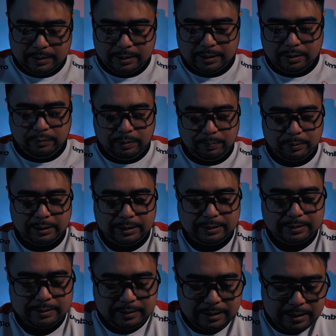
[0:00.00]
how do we put
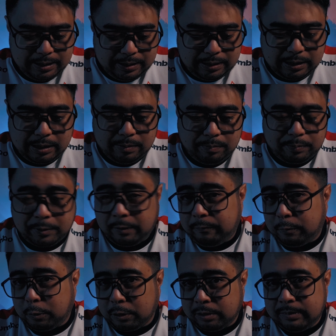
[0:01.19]
this,
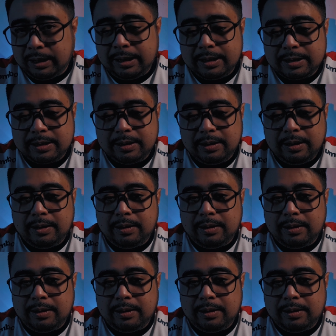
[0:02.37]
performance,